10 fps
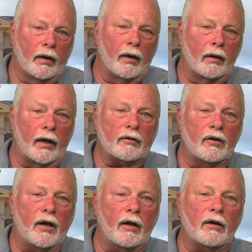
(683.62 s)

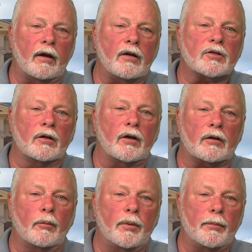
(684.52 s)
Elected candidates conduct
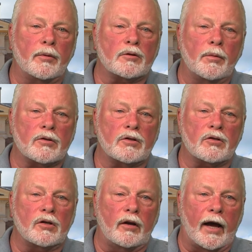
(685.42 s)
the people's
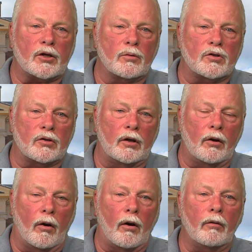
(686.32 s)
business in Nashua City
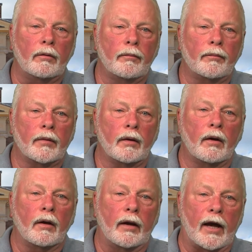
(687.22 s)
Hall.
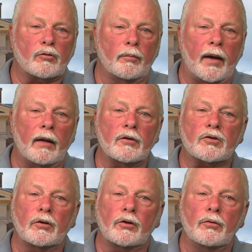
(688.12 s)
Nashua ballots
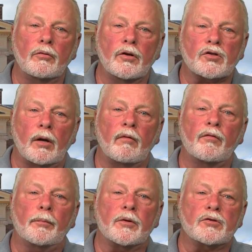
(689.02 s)
include some of
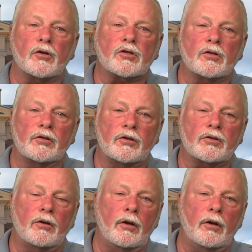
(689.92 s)
the positions listed